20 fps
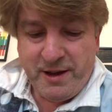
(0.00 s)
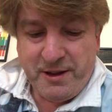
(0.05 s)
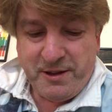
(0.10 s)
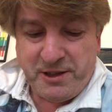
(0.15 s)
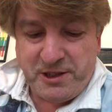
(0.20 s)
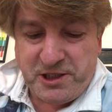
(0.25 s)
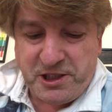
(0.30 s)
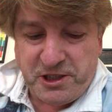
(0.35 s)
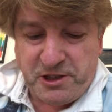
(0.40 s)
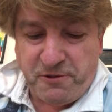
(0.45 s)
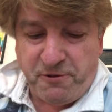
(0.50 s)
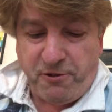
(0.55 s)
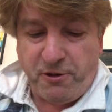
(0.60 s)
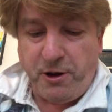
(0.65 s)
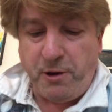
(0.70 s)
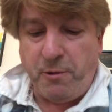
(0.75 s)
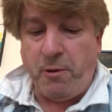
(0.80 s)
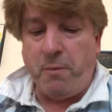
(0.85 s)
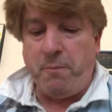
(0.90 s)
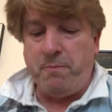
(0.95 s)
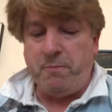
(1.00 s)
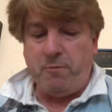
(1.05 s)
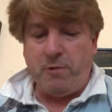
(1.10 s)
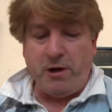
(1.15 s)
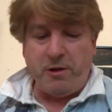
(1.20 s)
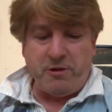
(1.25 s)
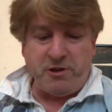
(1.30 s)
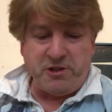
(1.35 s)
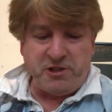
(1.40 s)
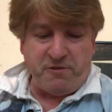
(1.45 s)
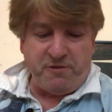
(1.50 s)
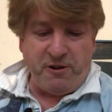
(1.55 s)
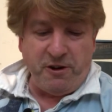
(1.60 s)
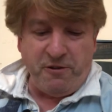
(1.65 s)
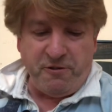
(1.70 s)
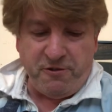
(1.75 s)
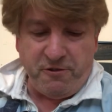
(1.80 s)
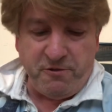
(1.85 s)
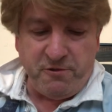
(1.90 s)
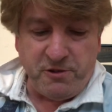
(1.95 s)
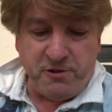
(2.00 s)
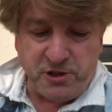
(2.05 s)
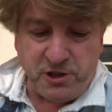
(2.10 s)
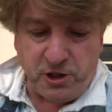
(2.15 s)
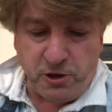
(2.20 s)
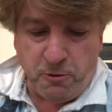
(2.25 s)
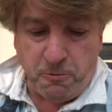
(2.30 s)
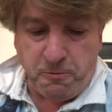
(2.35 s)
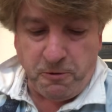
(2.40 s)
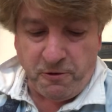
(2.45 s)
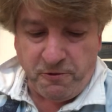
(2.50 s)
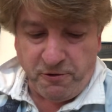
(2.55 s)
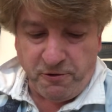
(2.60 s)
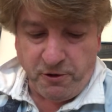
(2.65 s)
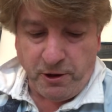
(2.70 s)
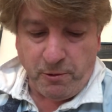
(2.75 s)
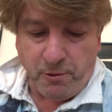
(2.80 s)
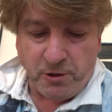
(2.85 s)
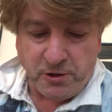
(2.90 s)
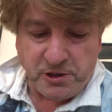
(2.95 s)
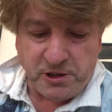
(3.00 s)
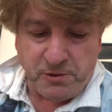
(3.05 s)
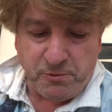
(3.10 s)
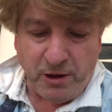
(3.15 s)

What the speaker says: this is a funny one. Well, there's a couple of funny ones.